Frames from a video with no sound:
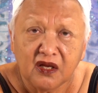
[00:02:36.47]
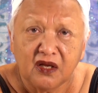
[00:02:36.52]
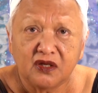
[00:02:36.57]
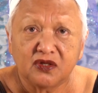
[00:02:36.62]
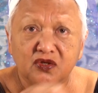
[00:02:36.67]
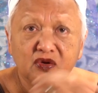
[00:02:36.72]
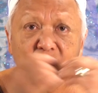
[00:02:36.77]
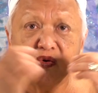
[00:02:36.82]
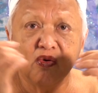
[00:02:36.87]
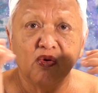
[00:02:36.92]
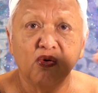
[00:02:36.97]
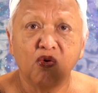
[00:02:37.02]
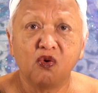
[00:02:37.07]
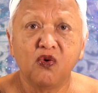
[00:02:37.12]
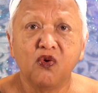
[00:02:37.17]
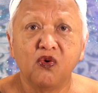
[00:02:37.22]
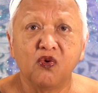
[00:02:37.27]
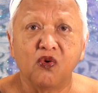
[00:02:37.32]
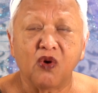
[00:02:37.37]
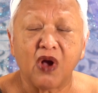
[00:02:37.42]
So
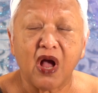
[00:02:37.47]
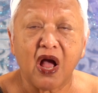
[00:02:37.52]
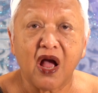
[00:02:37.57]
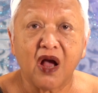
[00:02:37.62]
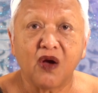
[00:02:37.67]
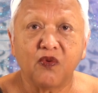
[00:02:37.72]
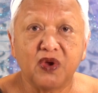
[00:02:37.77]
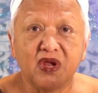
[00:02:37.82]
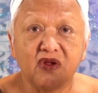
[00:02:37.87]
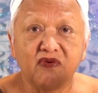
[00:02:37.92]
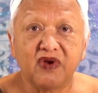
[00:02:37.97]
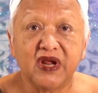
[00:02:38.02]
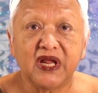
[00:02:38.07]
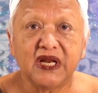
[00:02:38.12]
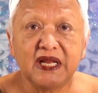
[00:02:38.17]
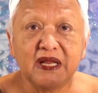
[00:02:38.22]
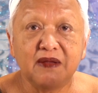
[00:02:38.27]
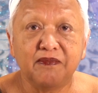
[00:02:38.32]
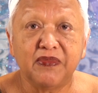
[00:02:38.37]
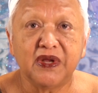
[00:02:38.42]
who are we
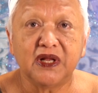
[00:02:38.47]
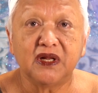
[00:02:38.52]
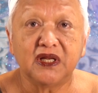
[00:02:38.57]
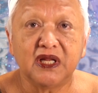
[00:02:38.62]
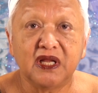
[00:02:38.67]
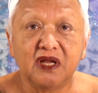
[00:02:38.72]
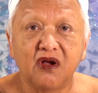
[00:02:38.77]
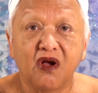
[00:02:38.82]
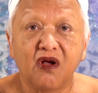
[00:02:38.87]
really building